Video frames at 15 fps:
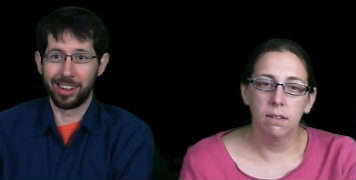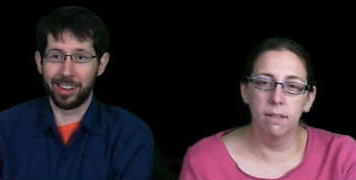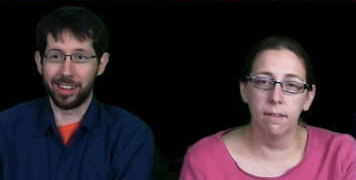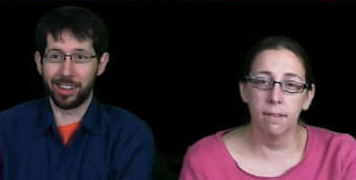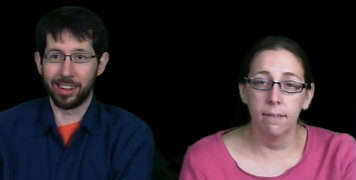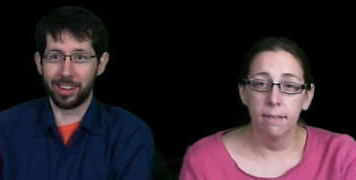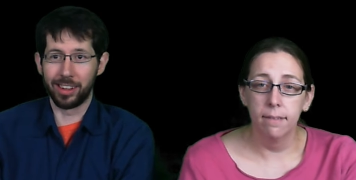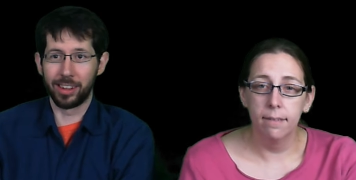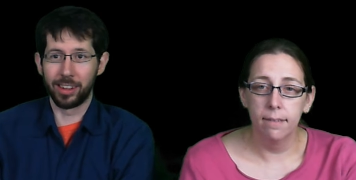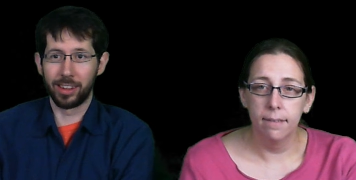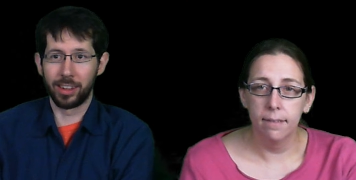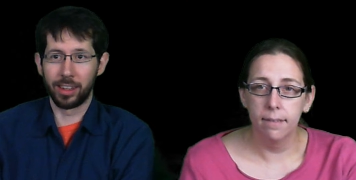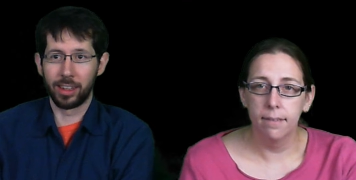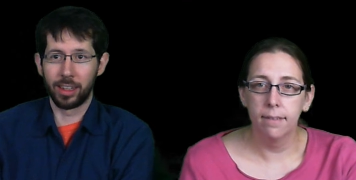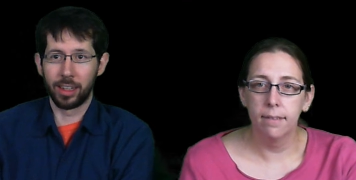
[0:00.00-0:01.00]
Speaker 1: yeah.
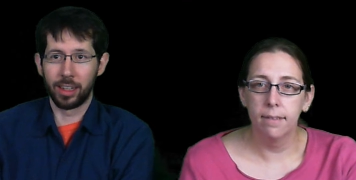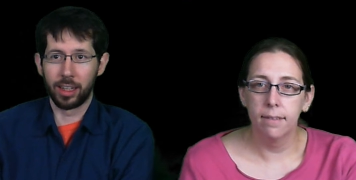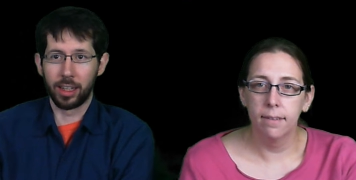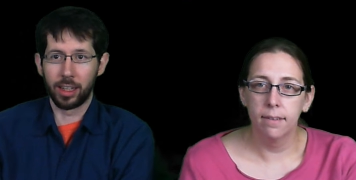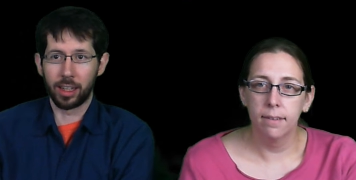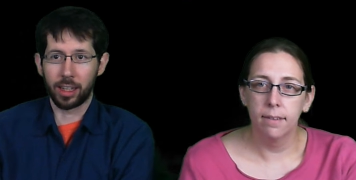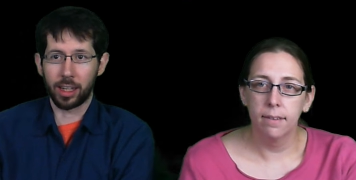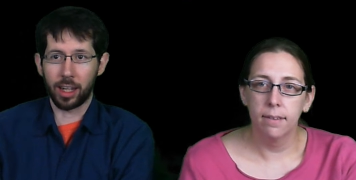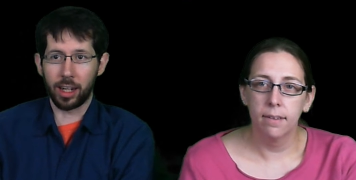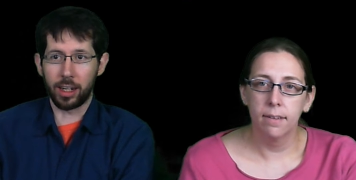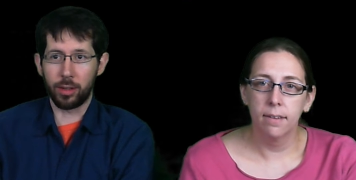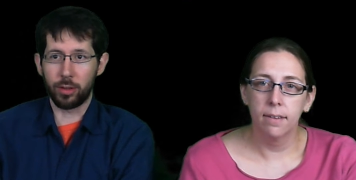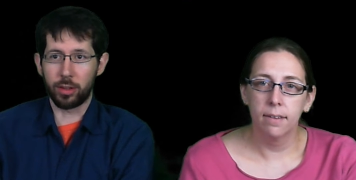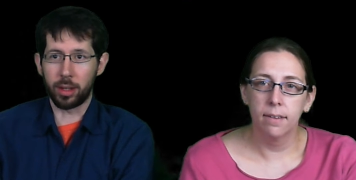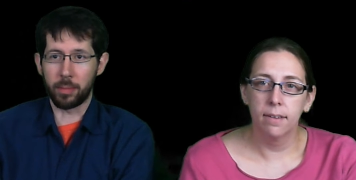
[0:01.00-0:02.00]
Gotta do
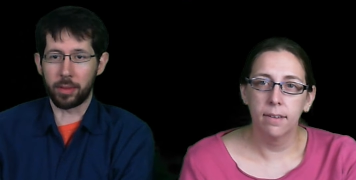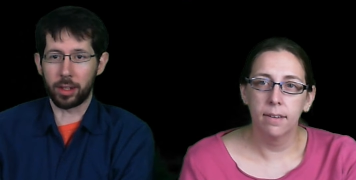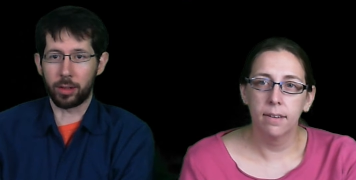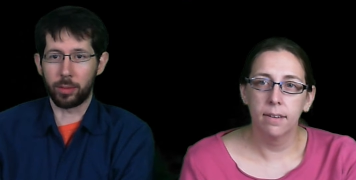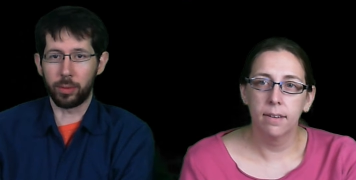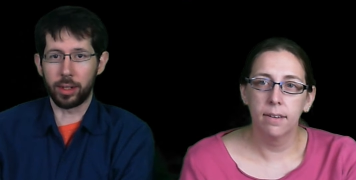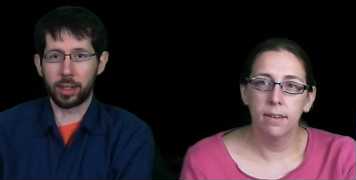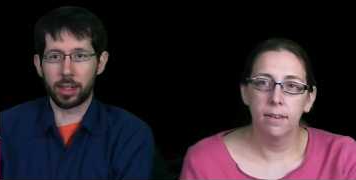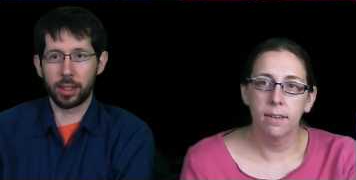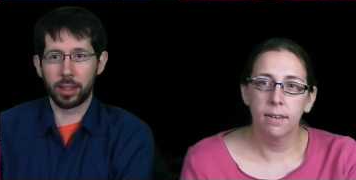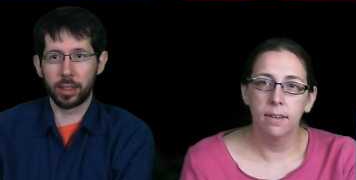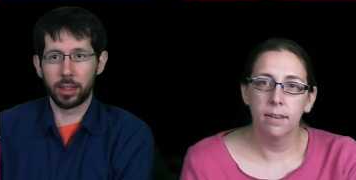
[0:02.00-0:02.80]
something quick.